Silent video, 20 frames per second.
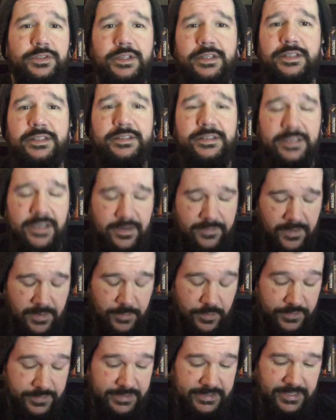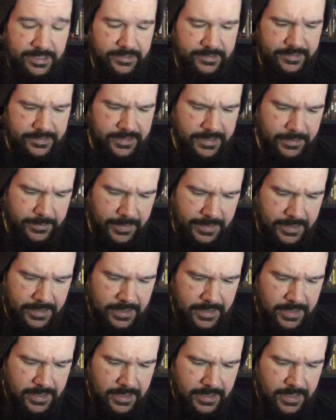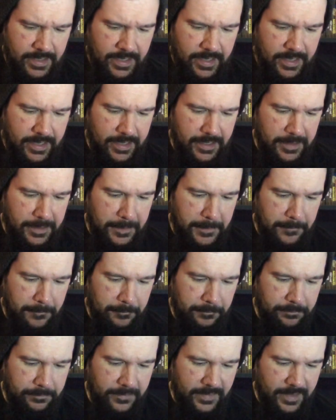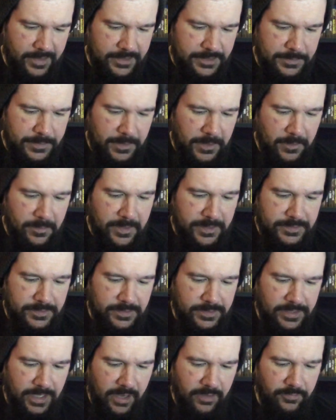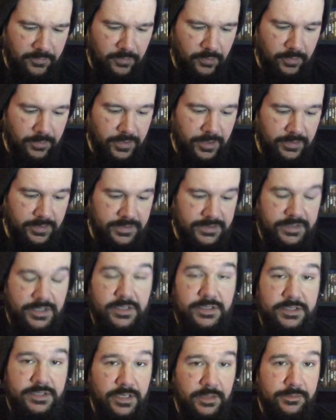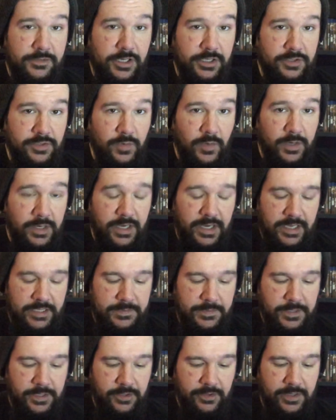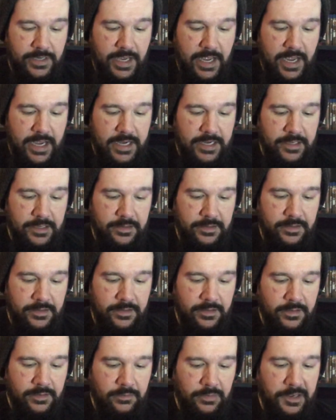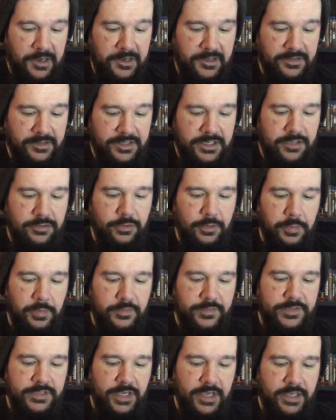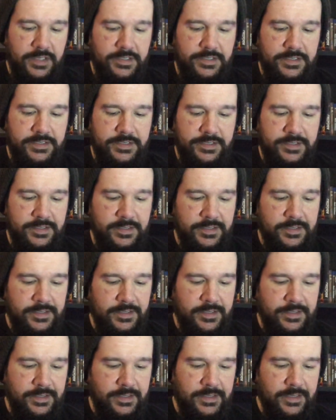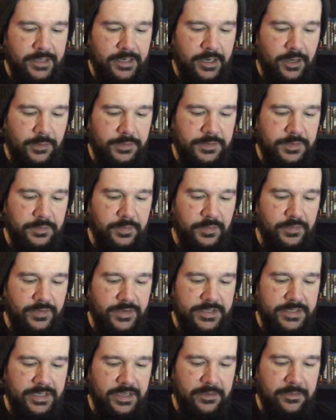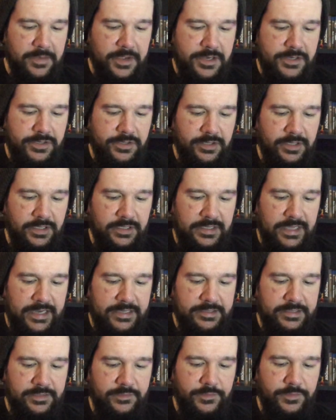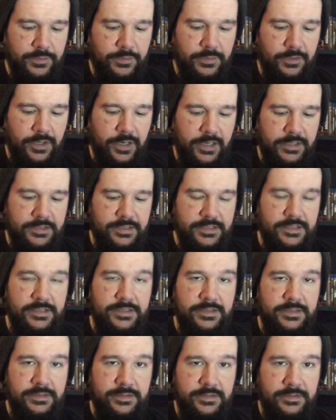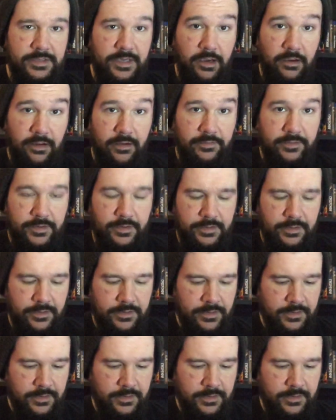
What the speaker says: or in these sci-fi movies. I don't know. Anyway, experimental life form known as Subject 20 has been created by an elite group of scientists in hopes of preventing a major galactic food crisis. However,